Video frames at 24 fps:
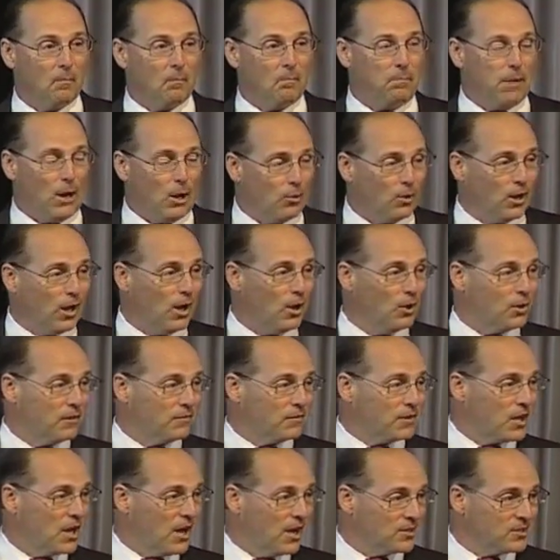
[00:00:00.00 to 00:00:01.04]
boatload of
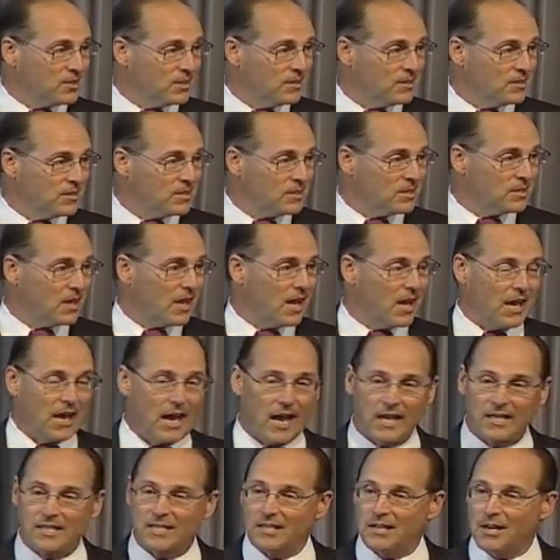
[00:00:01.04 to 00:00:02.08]
cousins and
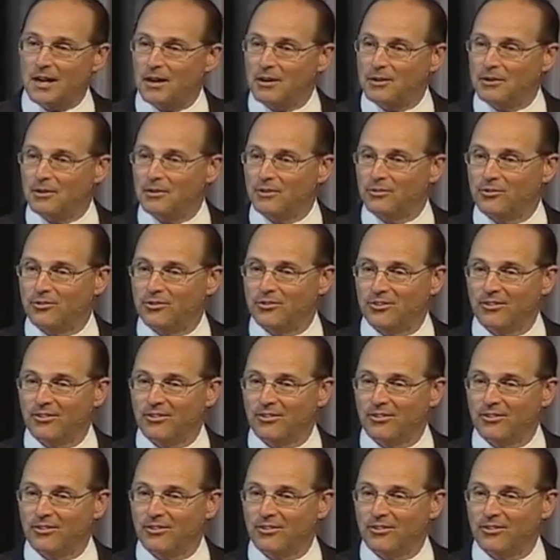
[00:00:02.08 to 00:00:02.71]
aunts and uncles.